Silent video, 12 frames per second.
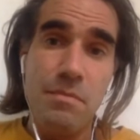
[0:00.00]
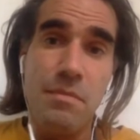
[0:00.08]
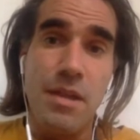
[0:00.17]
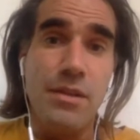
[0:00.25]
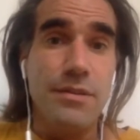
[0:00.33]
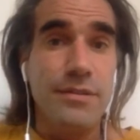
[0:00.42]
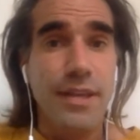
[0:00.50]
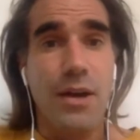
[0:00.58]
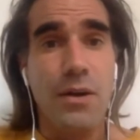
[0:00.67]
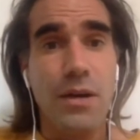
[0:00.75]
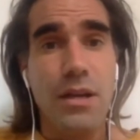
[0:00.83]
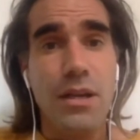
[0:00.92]

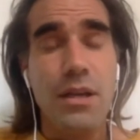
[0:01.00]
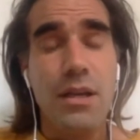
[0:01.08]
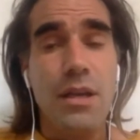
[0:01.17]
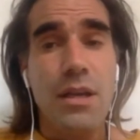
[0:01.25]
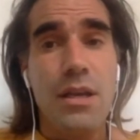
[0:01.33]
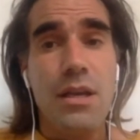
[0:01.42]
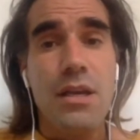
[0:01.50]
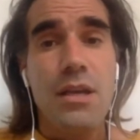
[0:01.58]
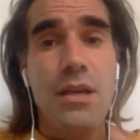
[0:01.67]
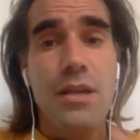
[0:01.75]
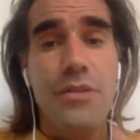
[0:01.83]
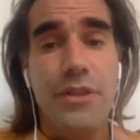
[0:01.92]
So
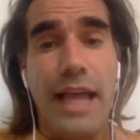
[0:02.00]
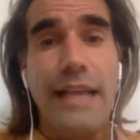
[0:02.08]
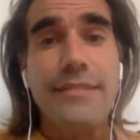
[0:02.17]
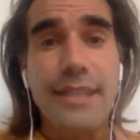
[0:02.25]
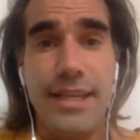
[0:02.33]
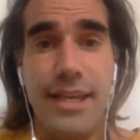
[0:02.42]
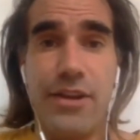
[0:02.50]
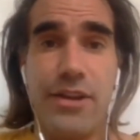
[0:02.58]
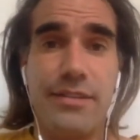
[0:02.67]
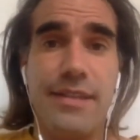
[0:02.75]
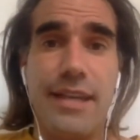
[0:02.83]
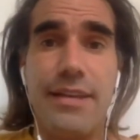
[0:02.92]
the lesson here
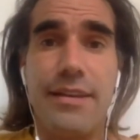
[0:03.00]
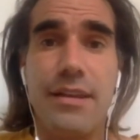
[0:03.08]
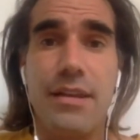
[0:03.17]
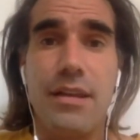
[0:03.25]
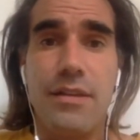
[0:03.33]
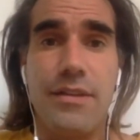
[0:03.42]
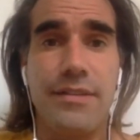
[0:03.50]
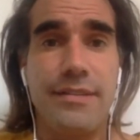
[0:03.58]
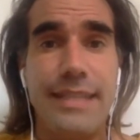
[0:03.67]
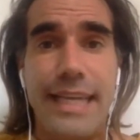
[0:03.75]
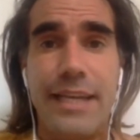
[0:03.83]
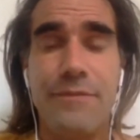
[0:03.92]
is that this
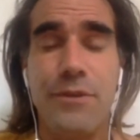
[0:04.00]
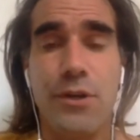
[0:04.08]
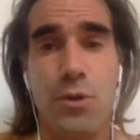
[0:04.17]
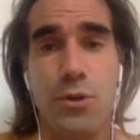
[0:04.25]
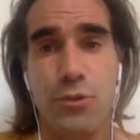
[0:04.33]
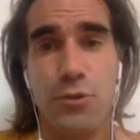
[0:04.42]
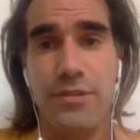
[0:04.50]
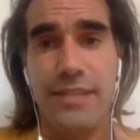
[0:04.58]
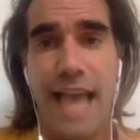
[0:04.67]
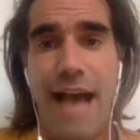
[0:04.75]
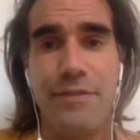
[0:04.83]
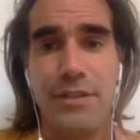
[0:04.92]
need for cultural
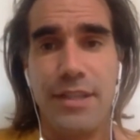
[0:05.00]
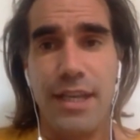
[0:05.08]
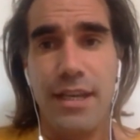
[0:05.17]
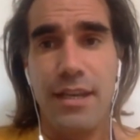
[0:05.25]
scaffolding